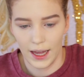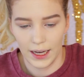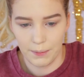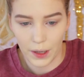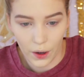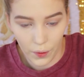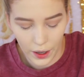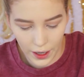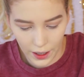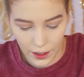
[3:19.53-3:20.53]
And I'm
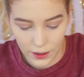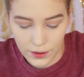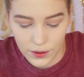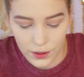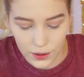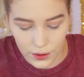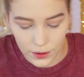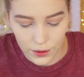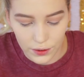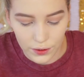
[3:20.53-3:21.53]
going
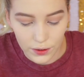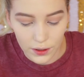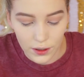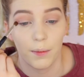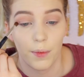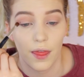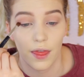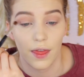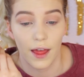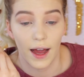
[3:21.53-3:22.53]
to pop
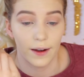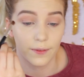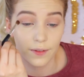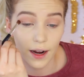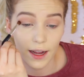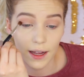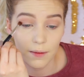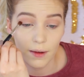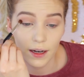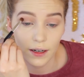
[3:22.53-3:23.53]
that right
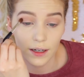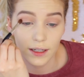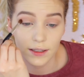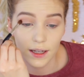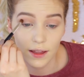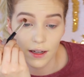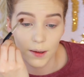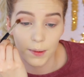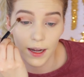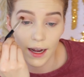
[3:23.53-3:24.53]
in my crease and then
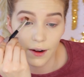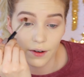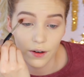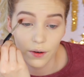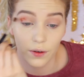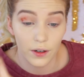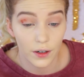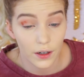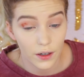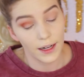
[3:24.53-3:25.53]
on my outer
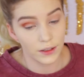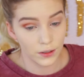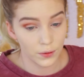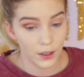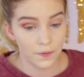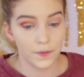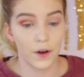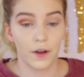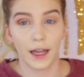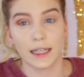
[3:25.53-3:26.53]
corner. And I do want to
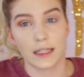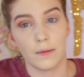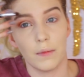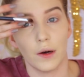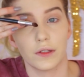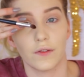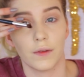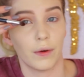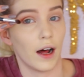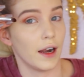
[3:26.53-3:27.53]
focus most of
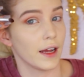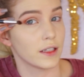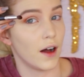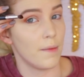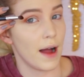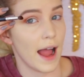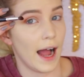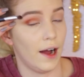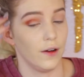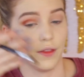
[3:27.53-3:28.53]
the product on my
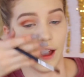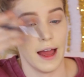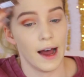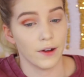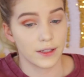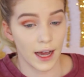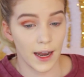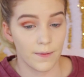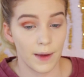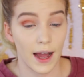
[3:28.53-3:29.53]
the
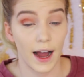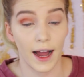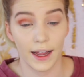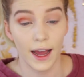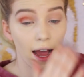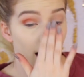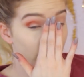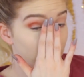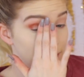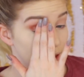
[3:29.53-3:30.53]
outside of my eye.
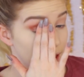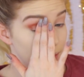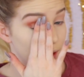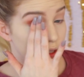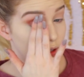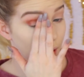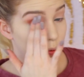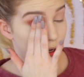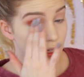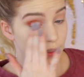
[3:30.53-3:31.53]
I wanted to keep this all
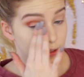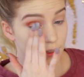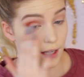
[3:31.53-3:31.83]
pretty